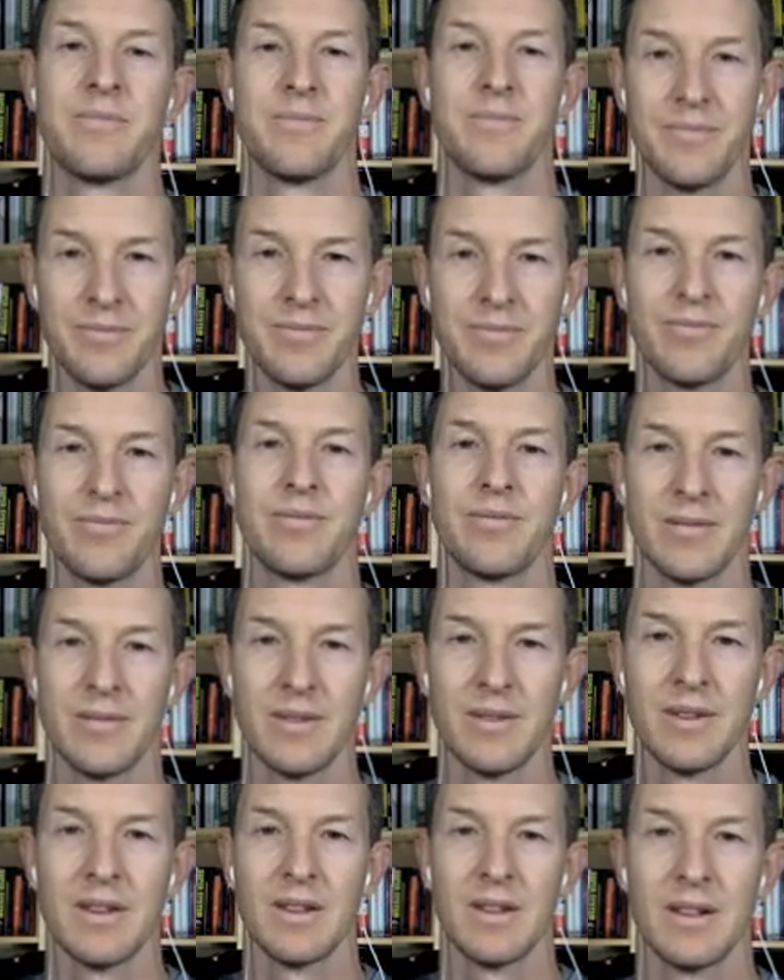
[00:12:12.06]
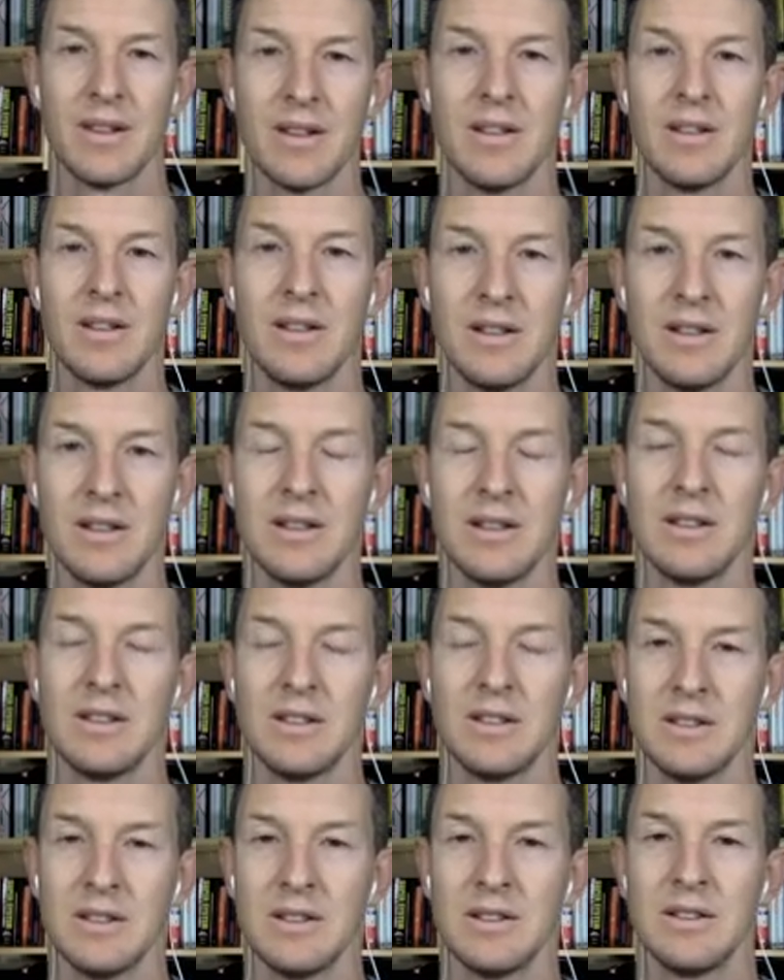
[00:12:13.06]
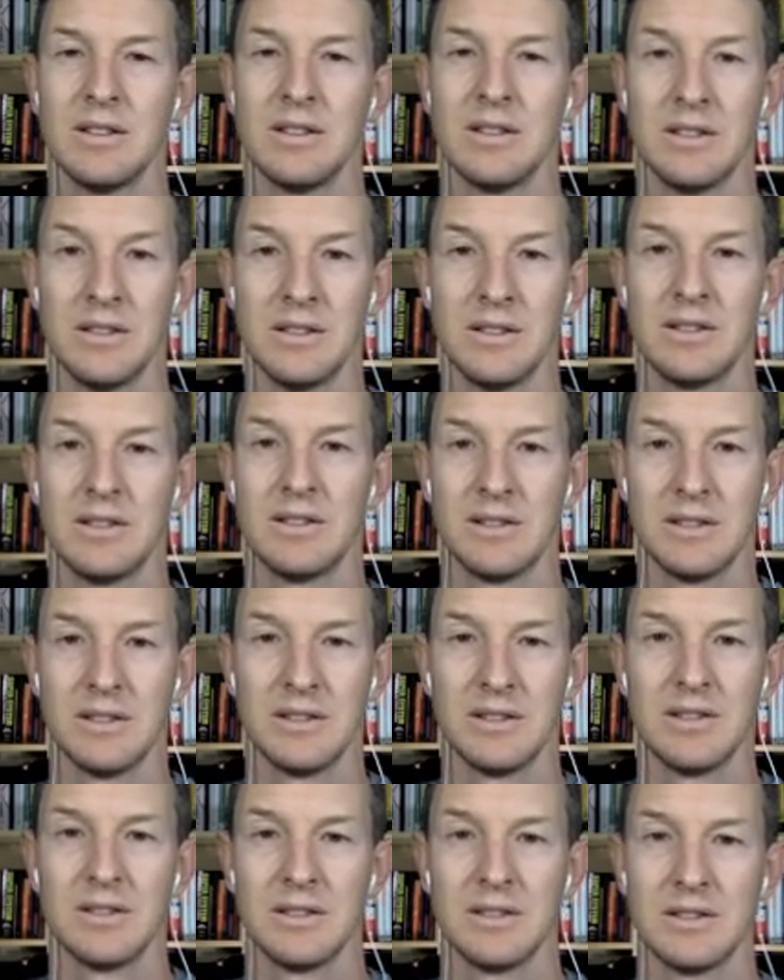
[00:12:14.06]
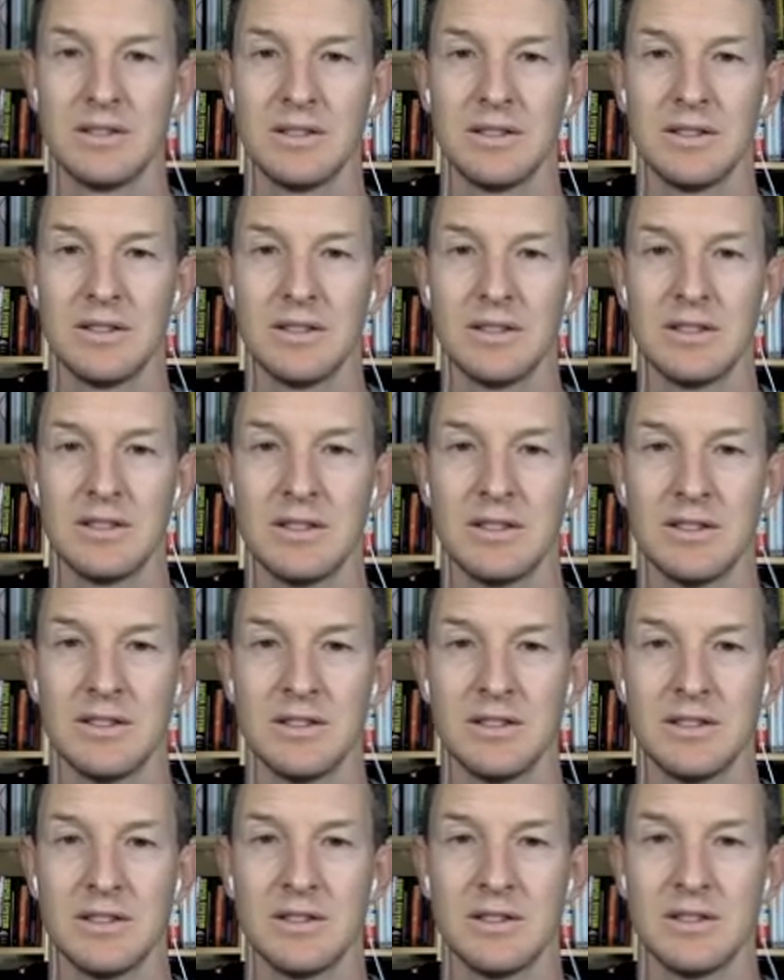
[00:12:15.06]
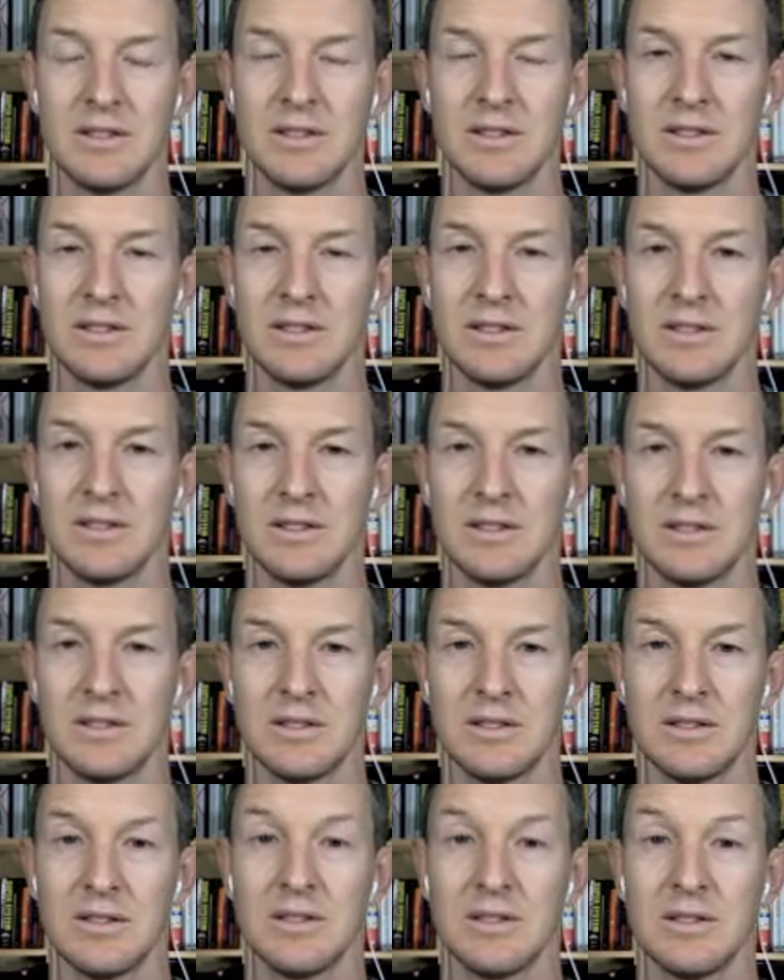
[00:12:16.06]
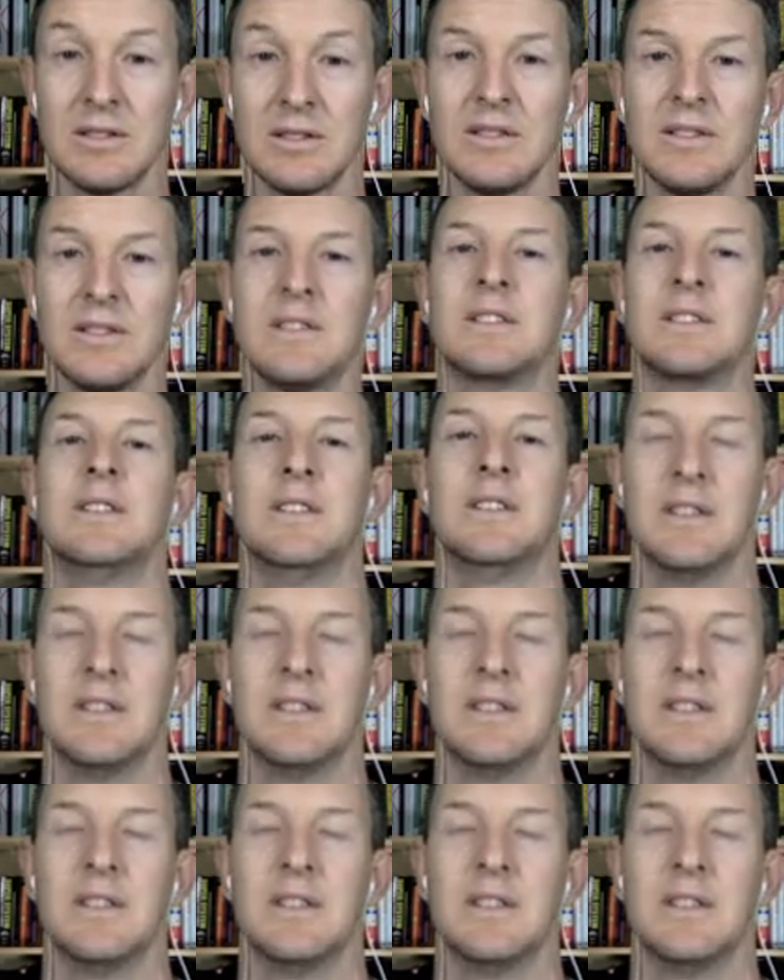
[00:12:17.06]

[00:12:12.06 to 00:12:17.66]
This person isn't speaking.